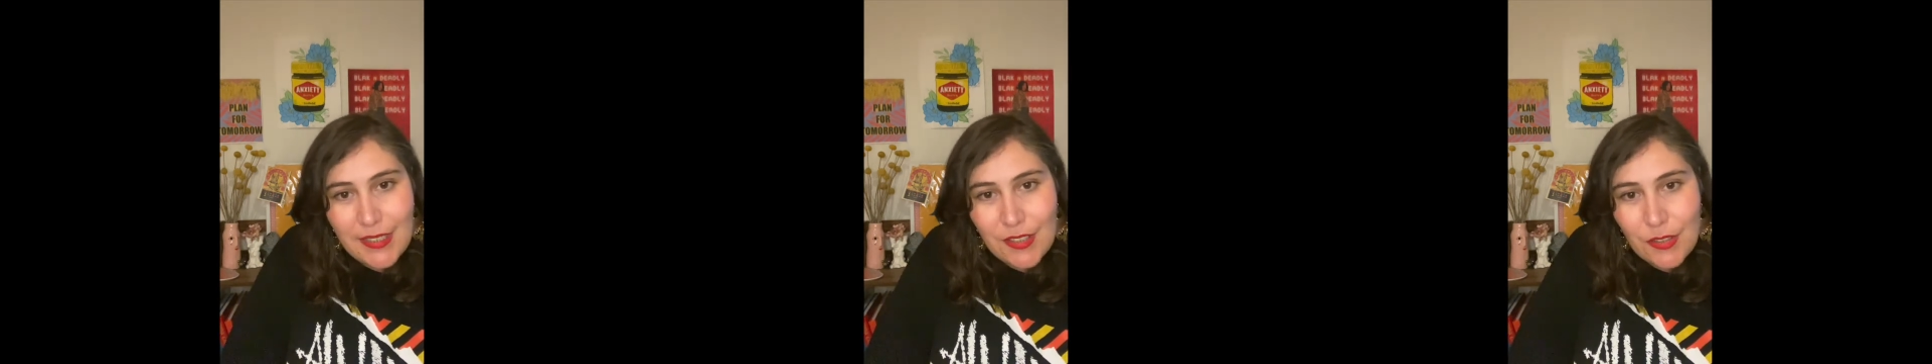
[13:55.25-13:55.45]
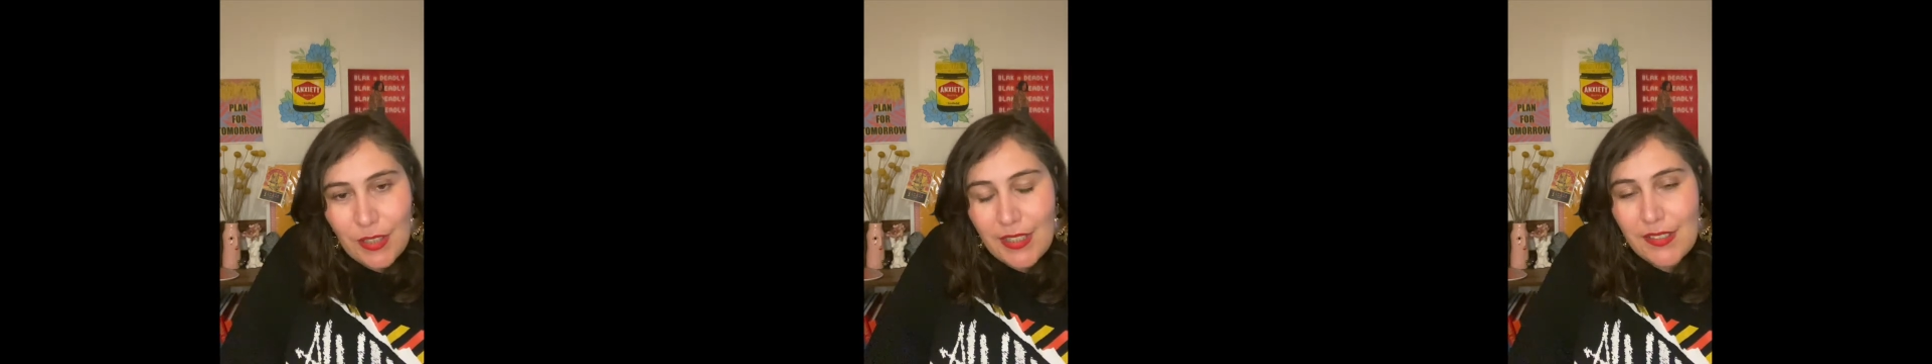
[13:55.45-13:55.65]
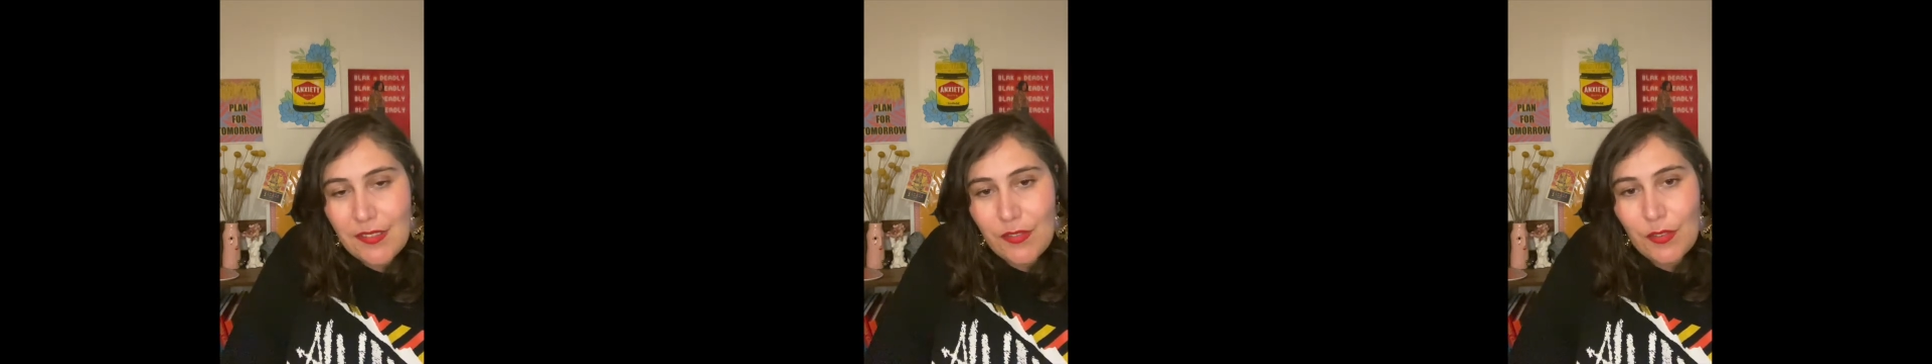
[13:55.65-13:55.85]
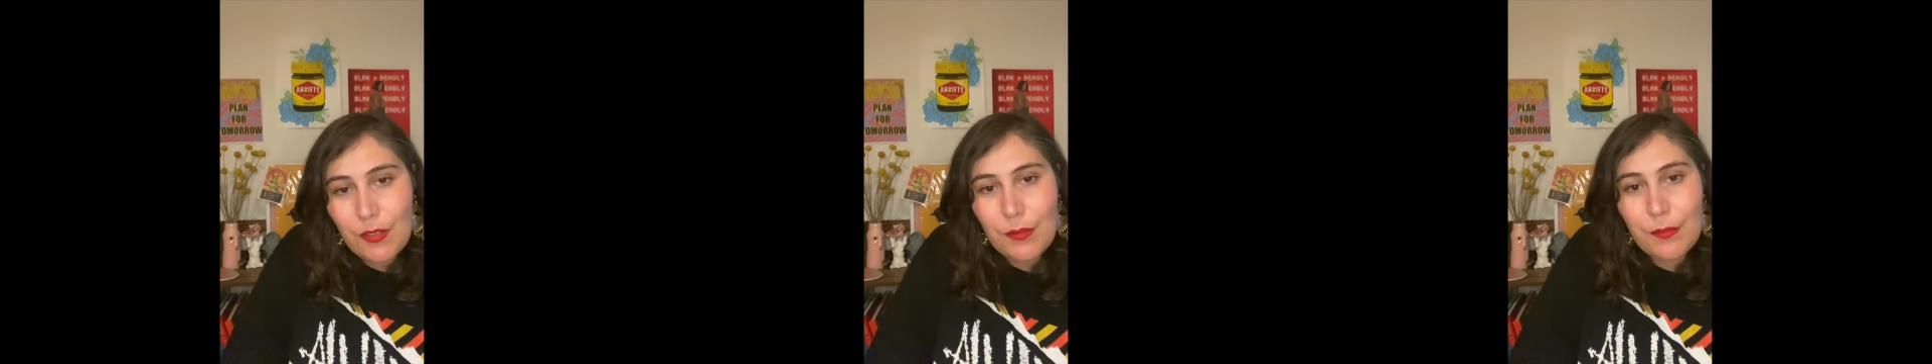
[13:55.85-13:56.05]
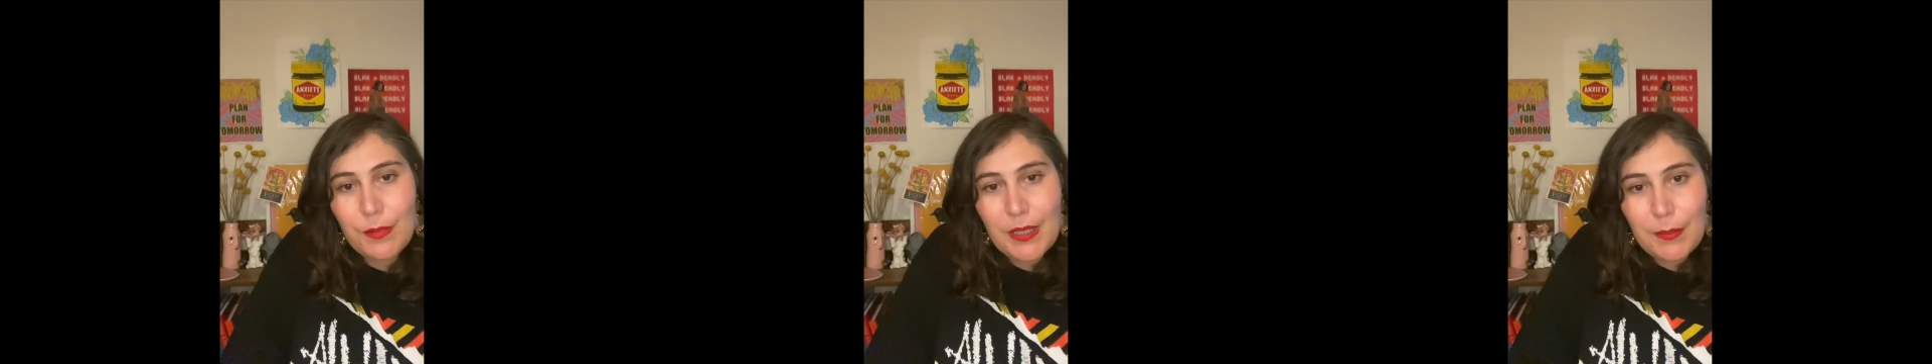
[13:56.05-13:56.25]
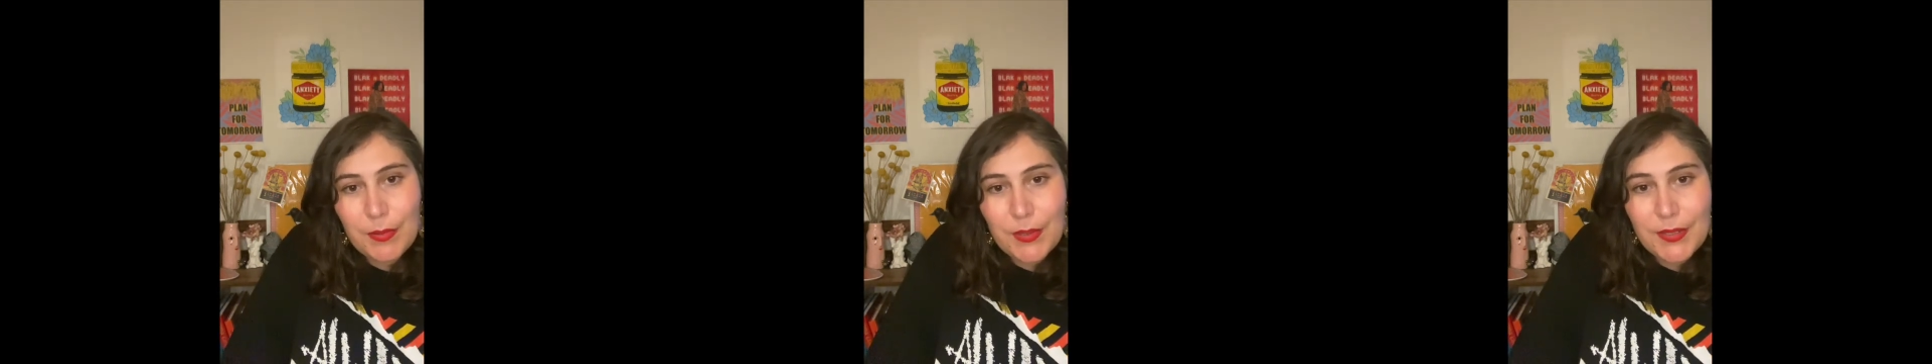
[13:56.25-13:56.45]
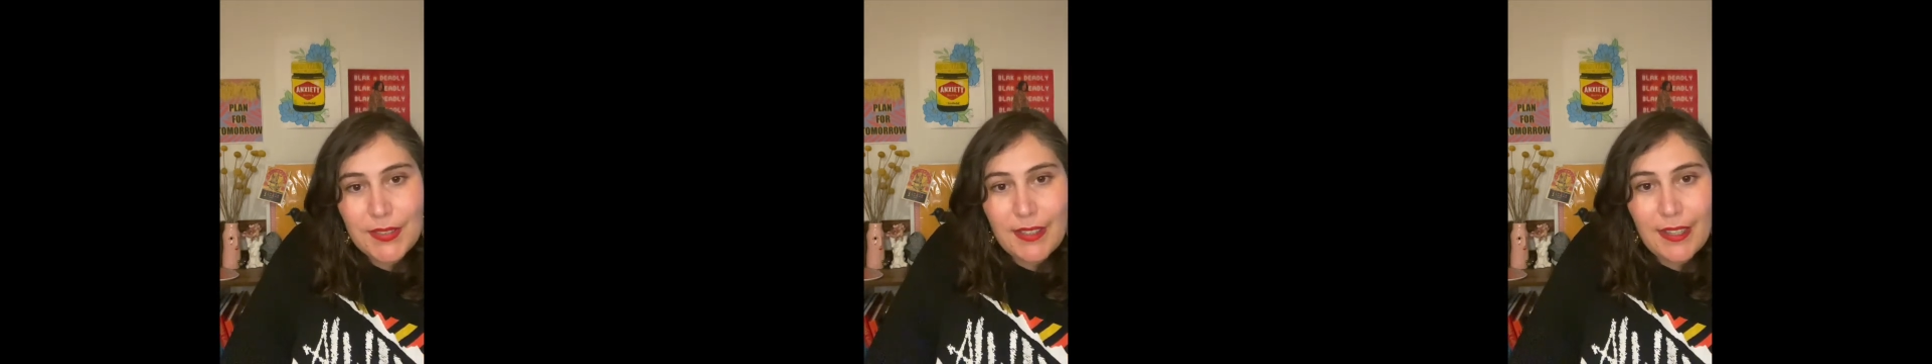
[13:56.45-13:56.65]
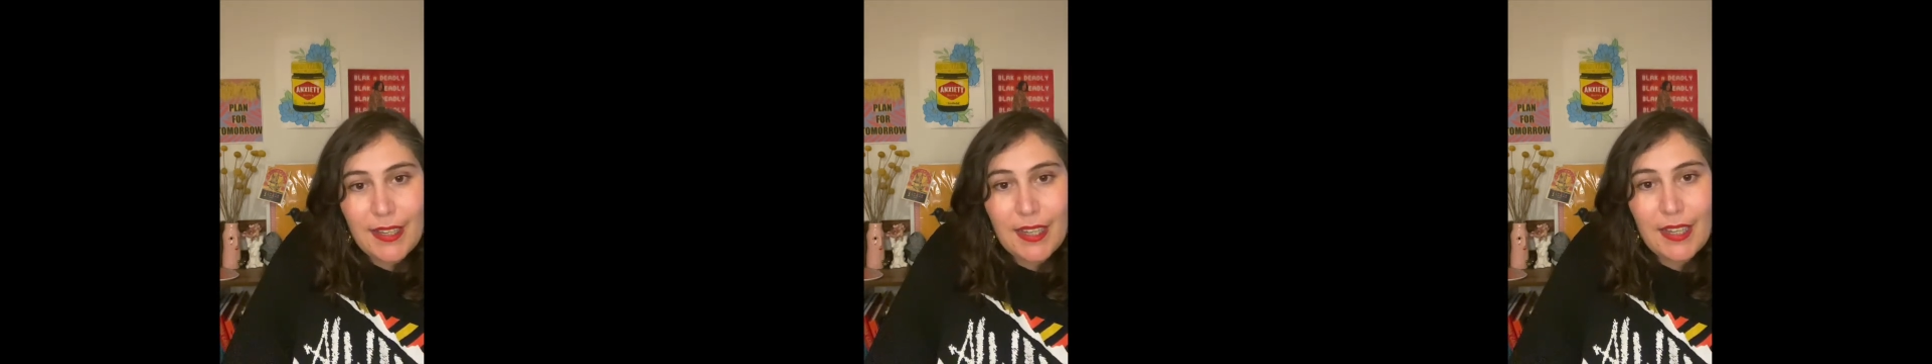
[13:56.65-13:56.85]
transform people's
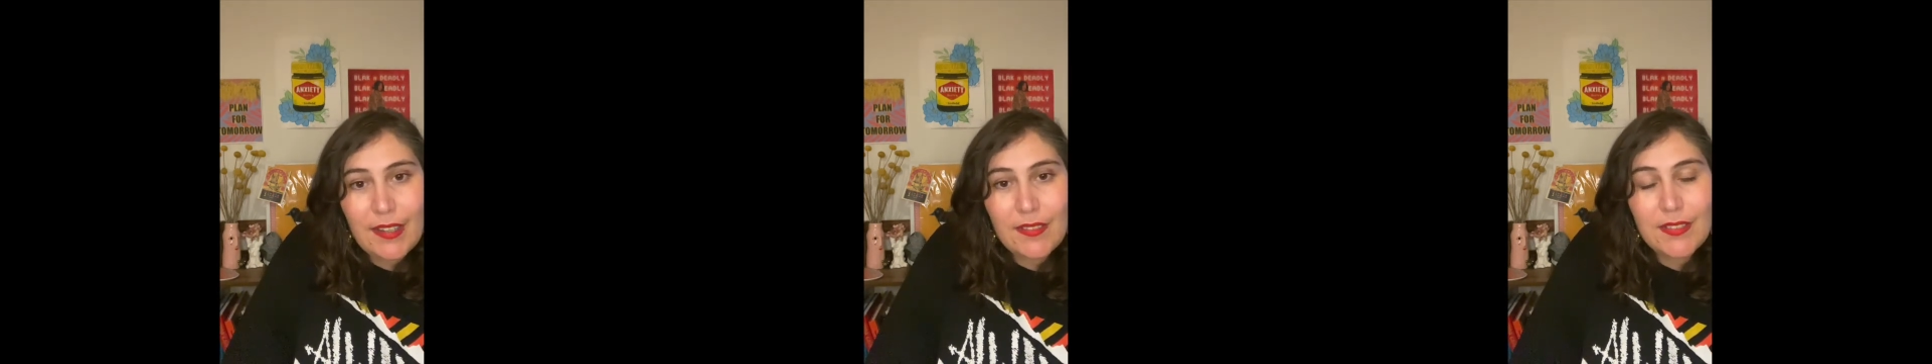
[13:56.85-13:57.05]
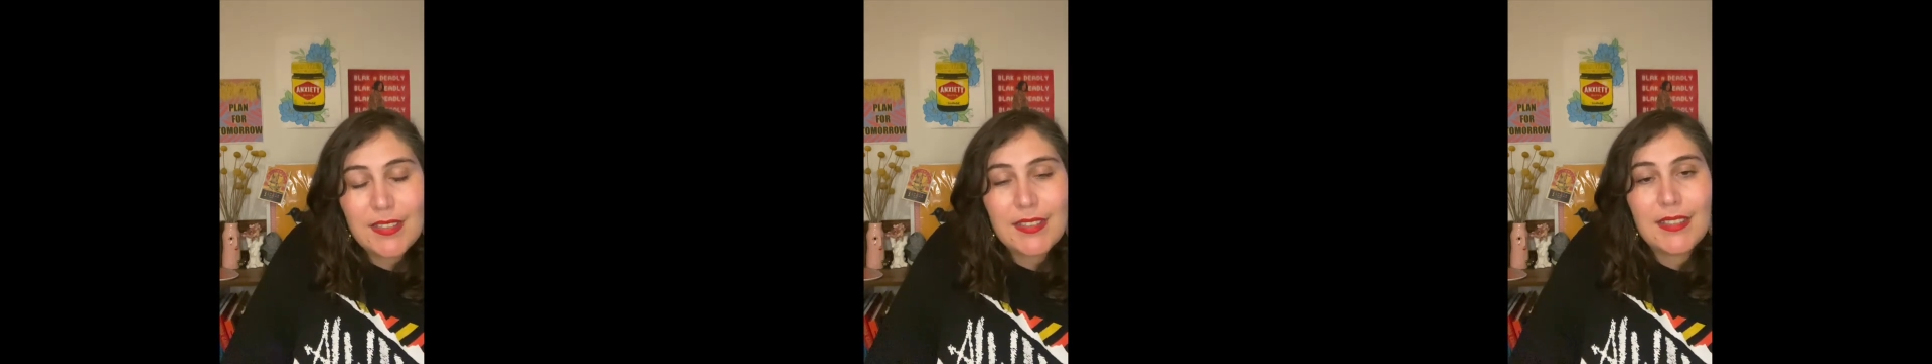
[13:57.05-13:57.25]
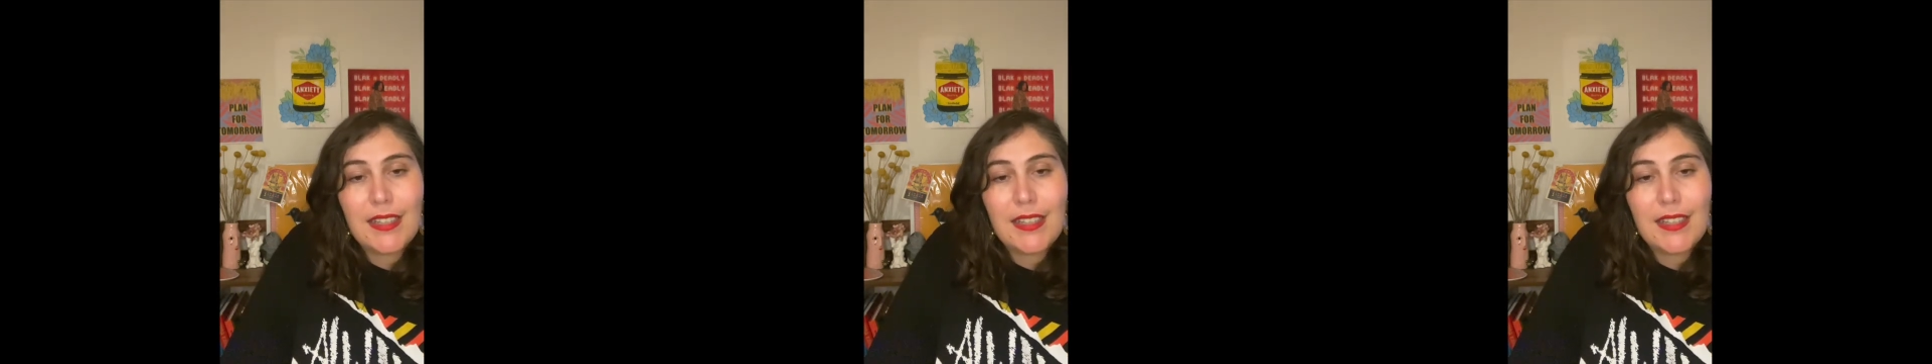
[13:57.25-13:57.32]
lives,